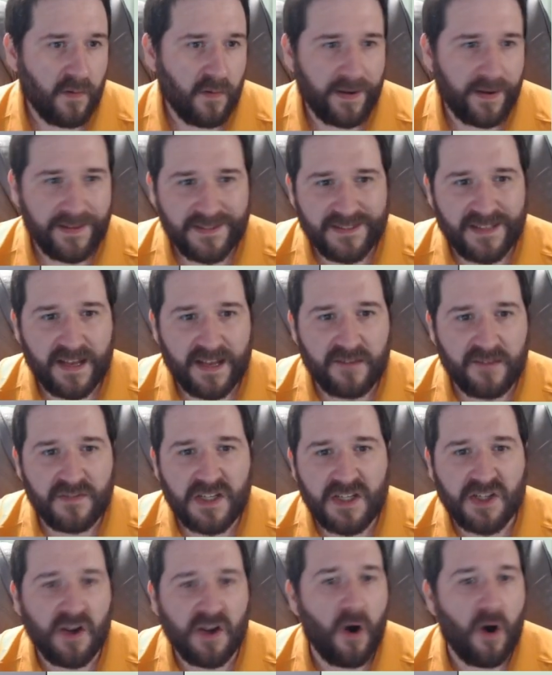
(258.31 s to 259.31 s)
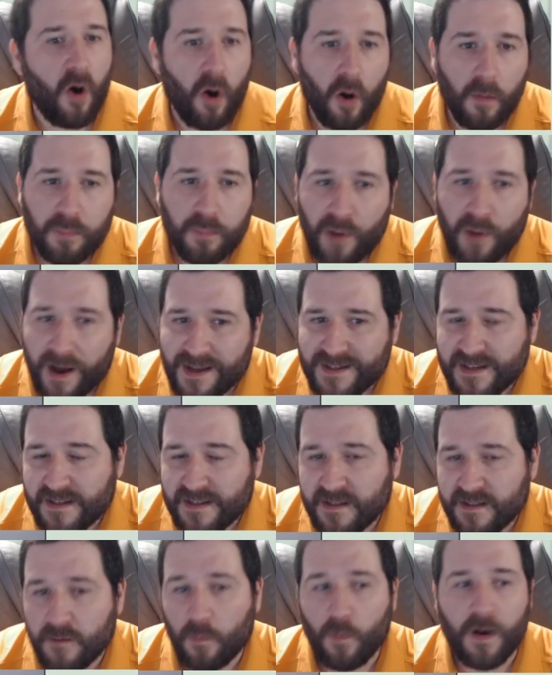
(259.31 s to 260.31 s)
Right? Instead of teaching a whole
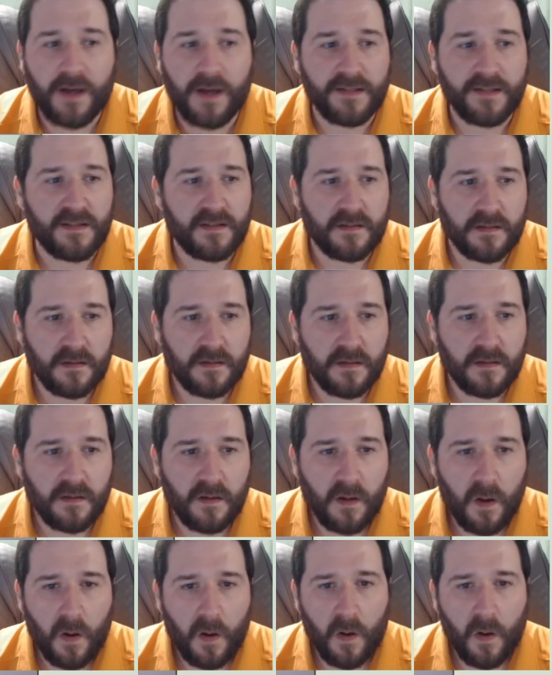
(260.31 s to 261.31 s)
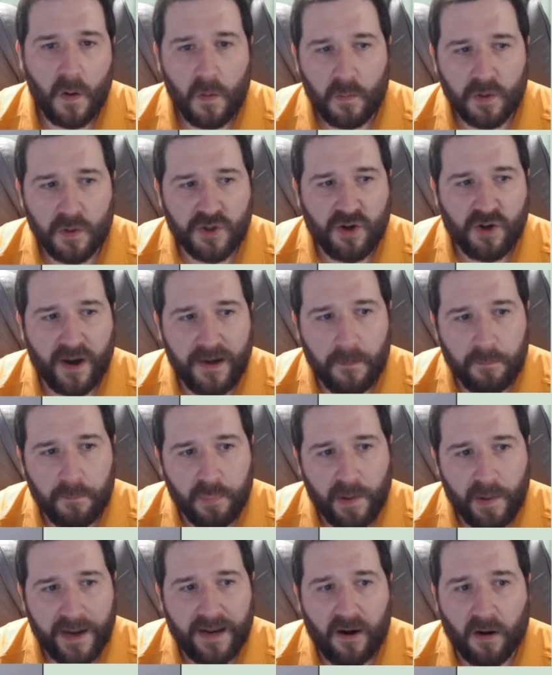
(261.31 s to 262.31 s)
process at once, we're trying to
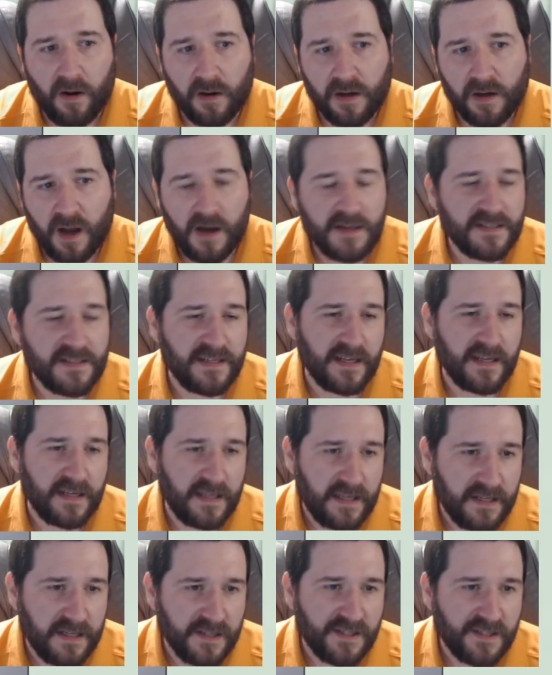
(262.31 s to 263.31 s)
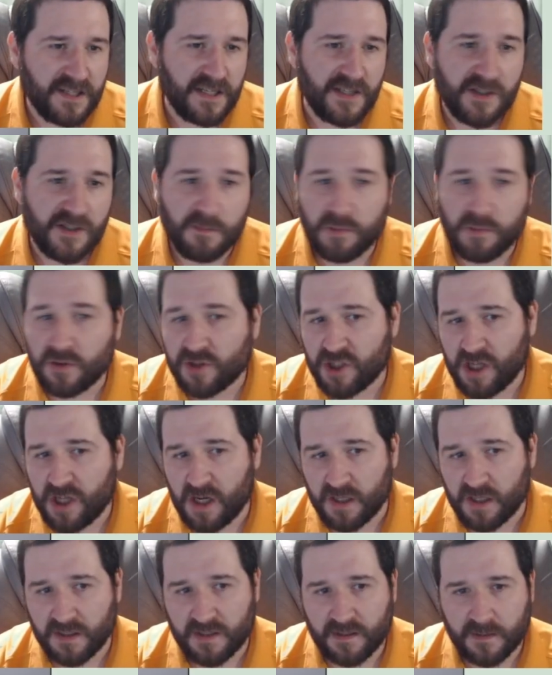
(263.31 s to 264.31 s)
break our content into teachable
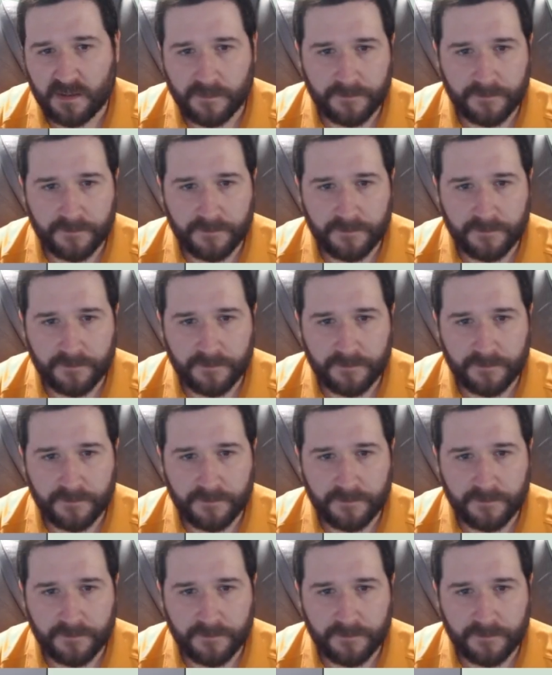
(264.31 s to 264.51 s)
chunks.